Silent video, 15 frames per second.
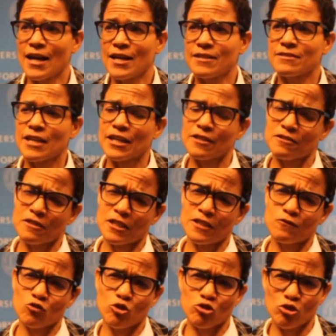is that it's an
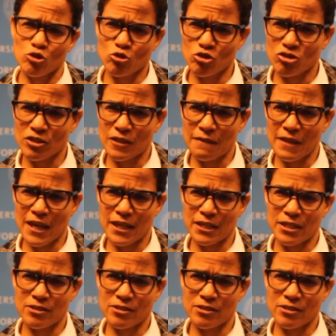institution that